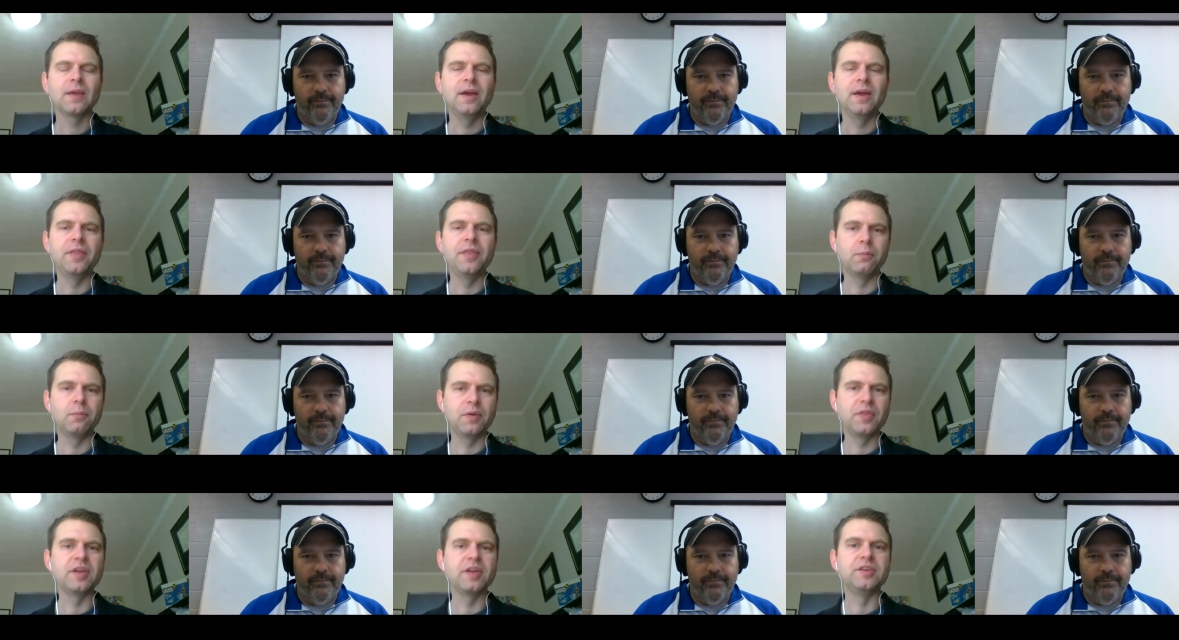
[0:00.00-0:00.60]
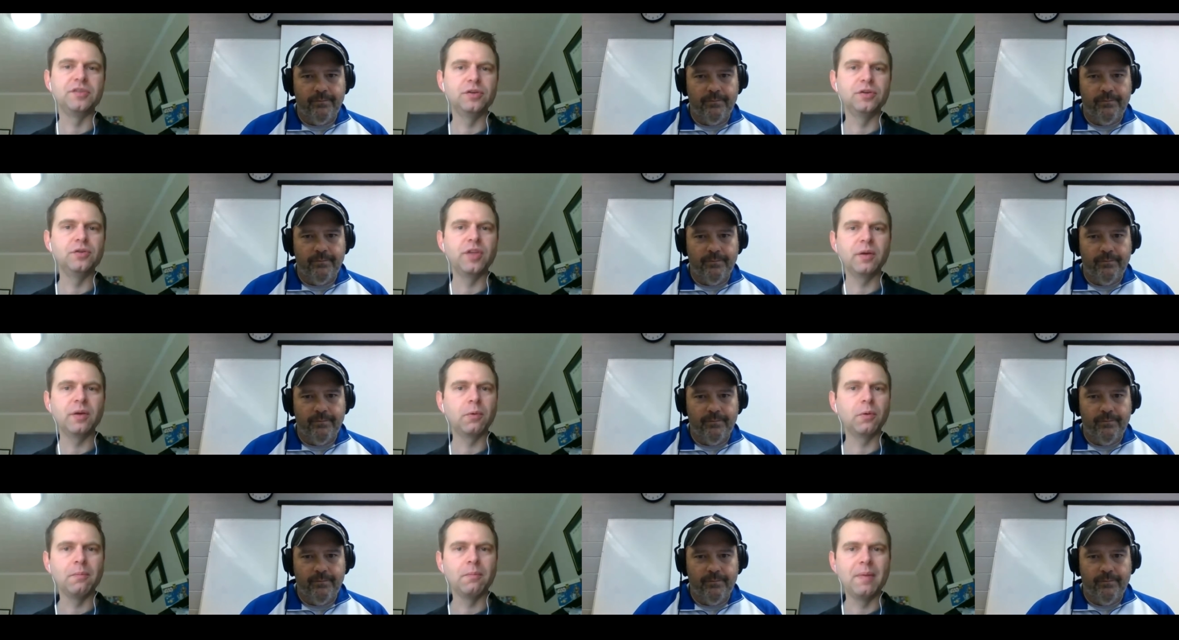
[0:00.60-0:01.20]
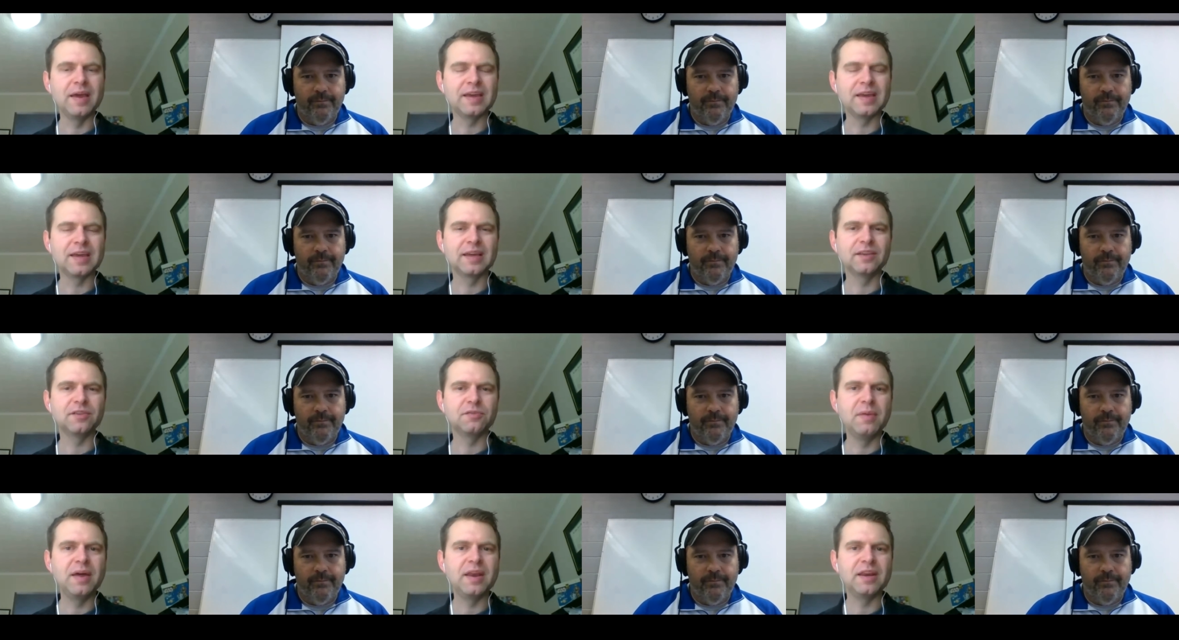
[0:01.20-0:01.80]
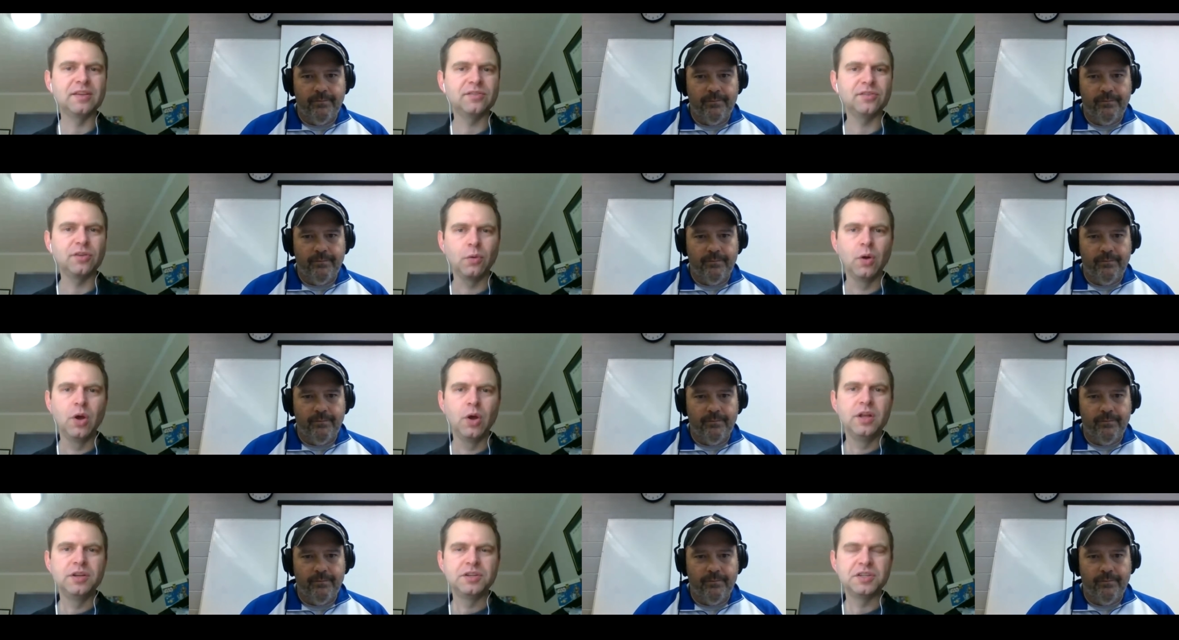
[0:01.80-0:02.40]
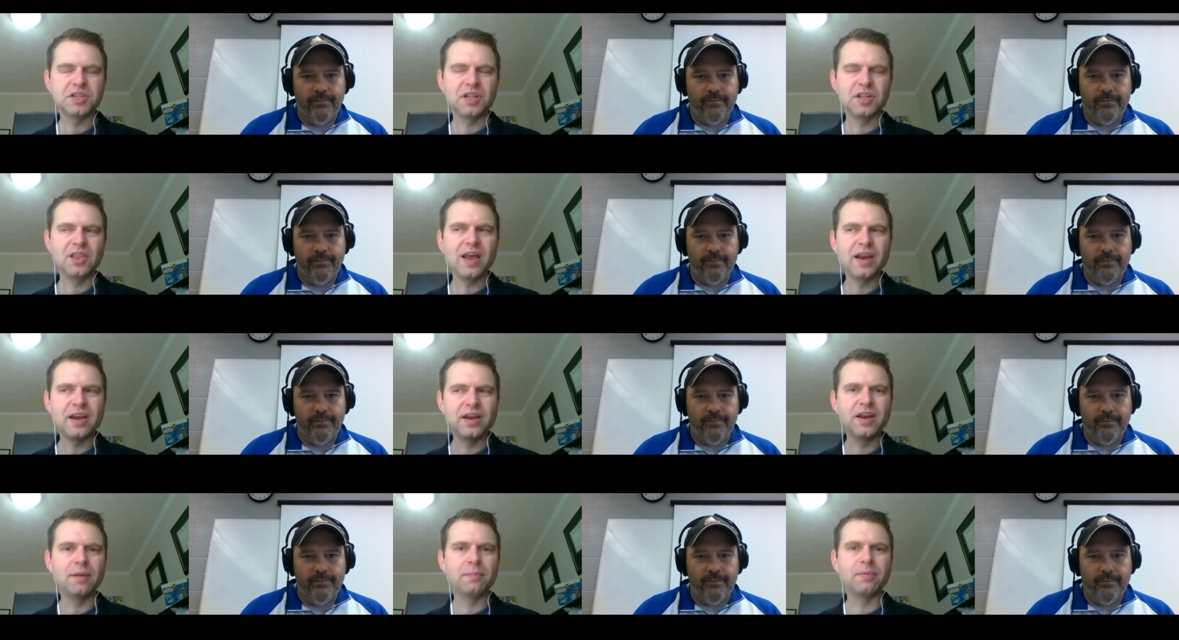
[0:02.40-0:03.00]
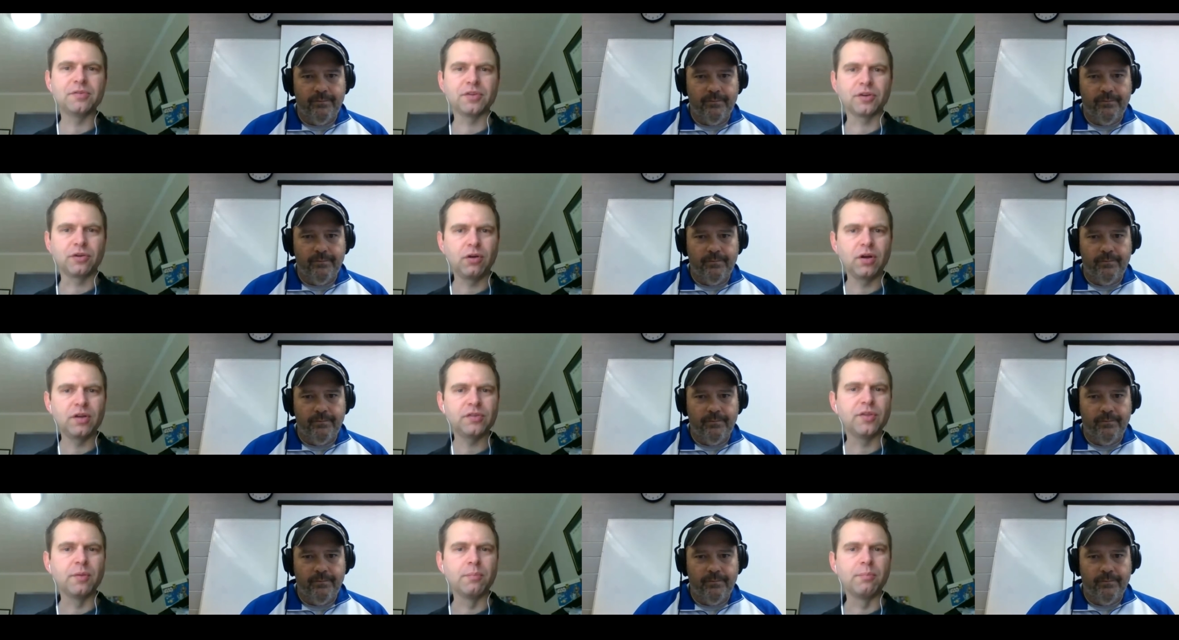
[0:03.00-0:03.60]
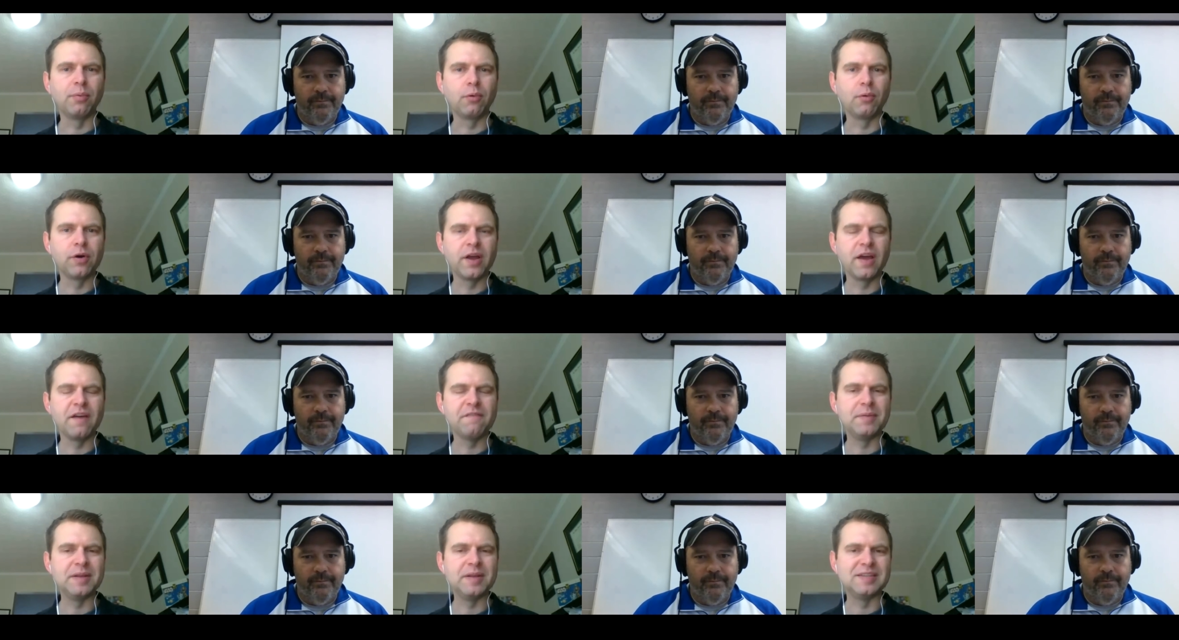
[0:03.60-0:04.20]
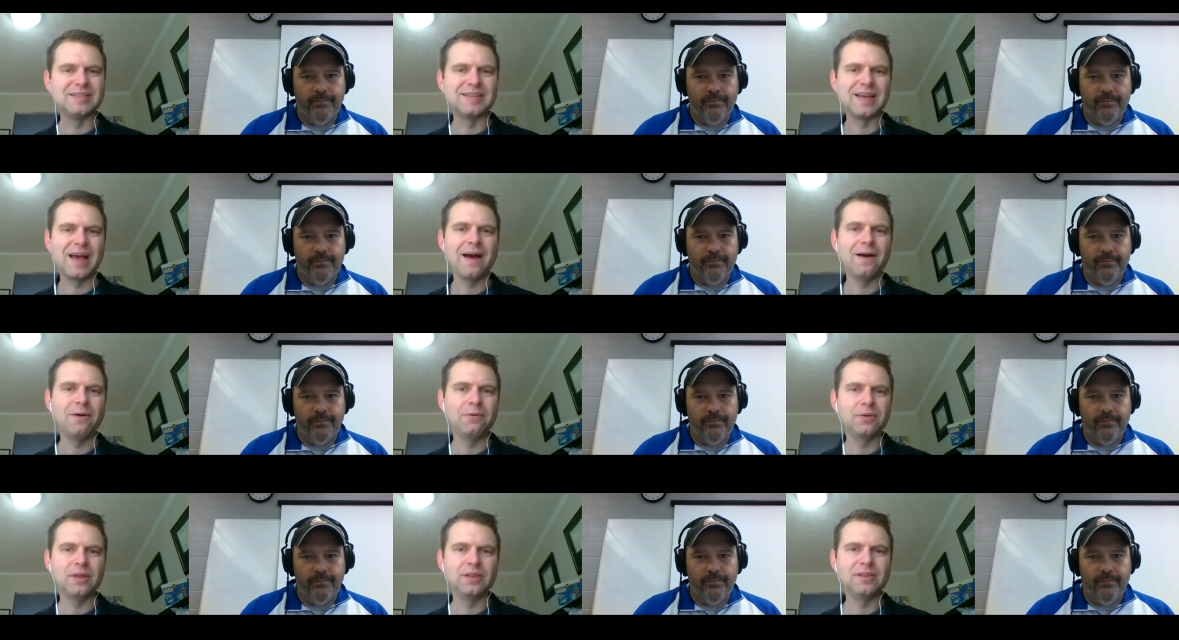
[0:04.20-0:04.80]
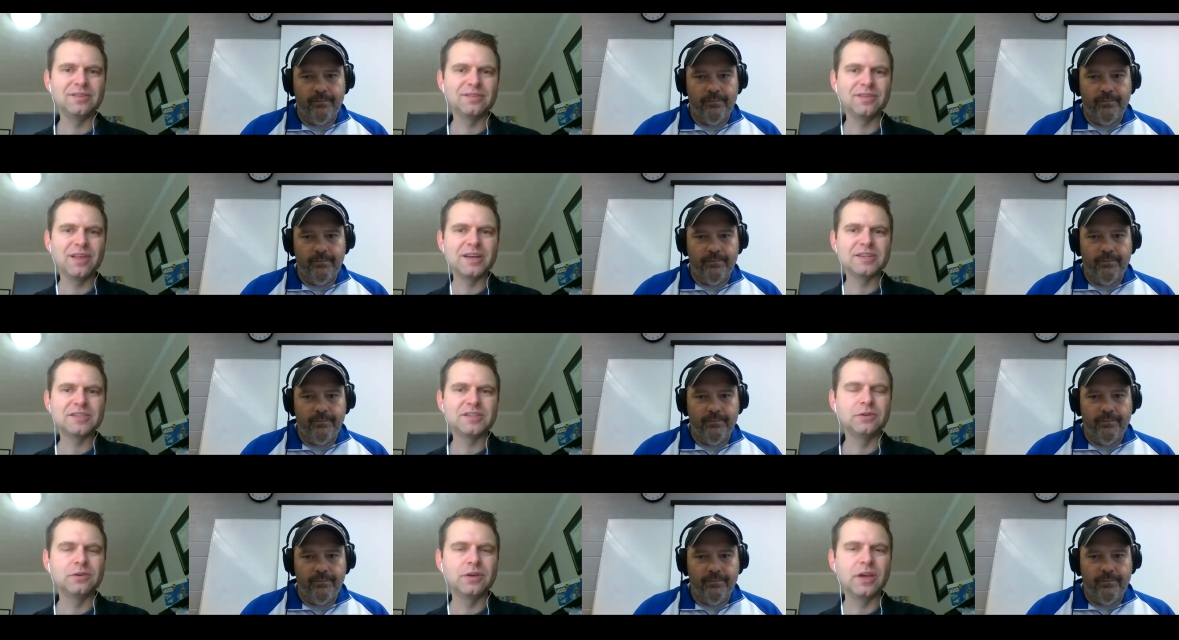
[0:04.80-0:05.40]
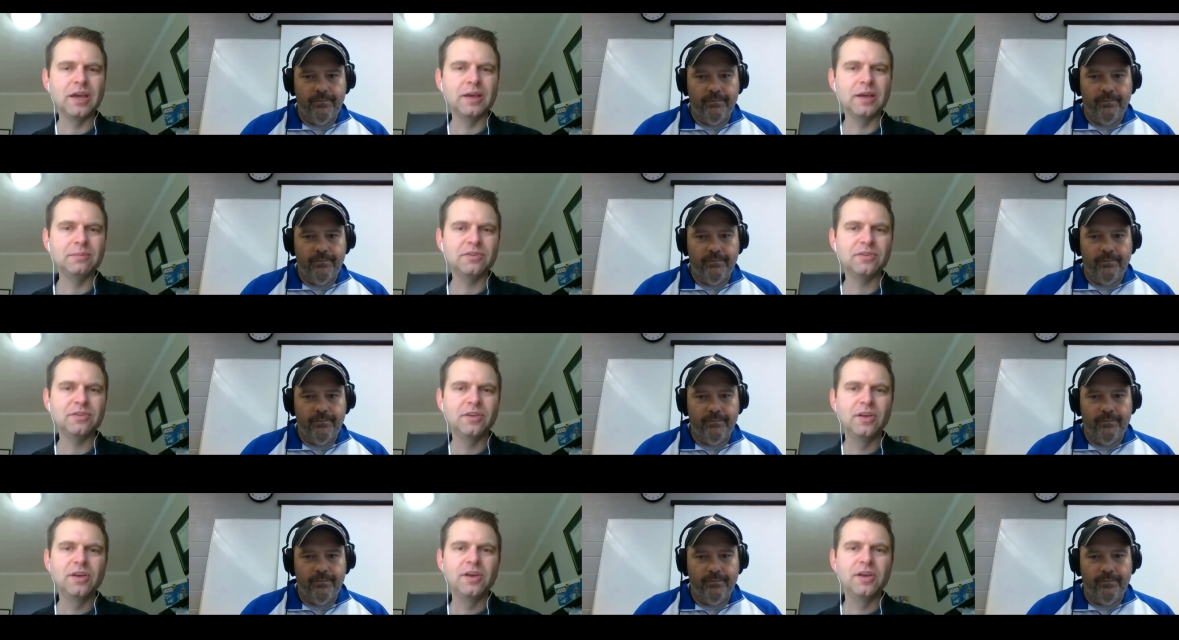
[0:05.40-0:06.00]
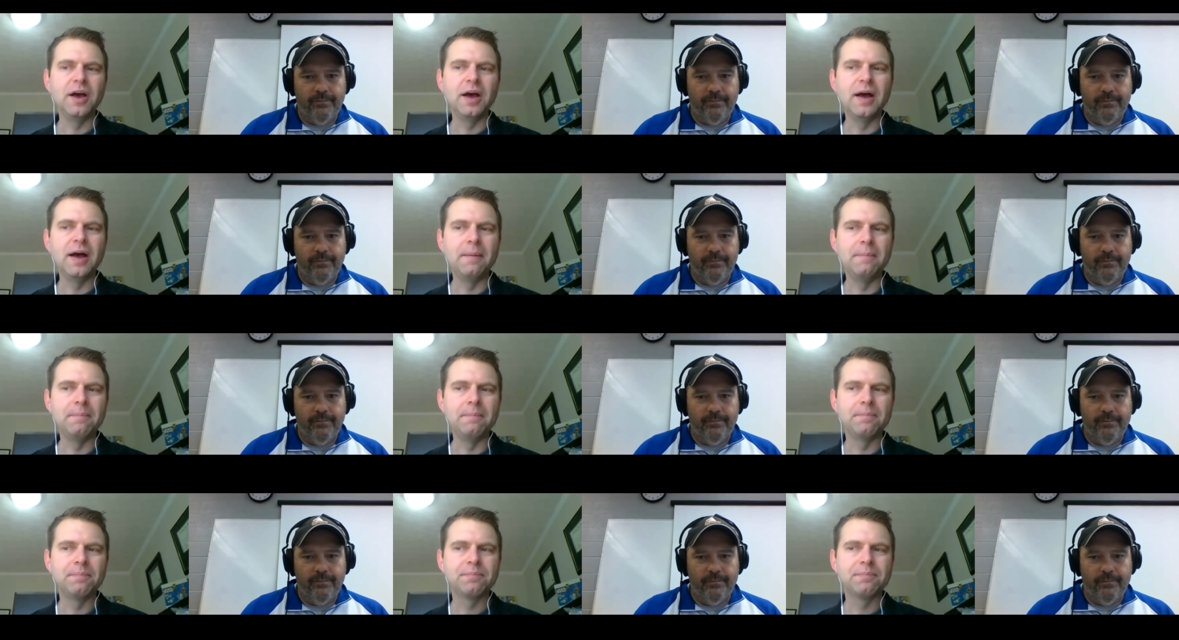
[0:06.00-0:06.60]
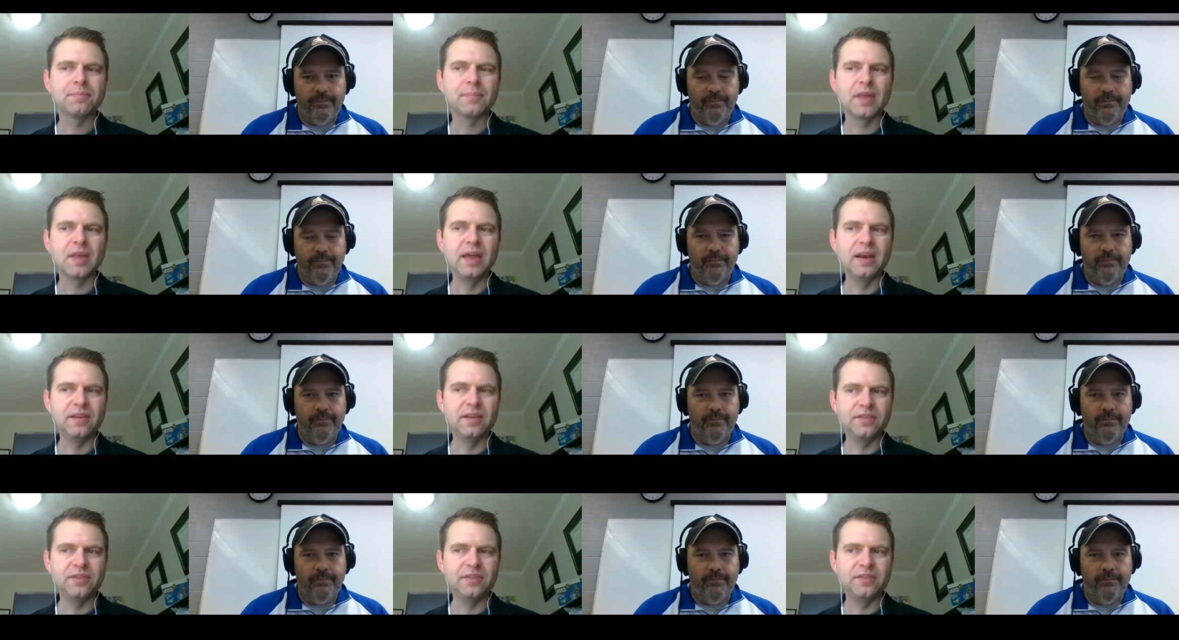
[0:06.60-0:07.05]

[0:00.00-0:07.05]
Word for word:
Speaker 1: And when they do, they weren't making as many. So just a lot of numbers across the board have been down in these last two games. Um, and I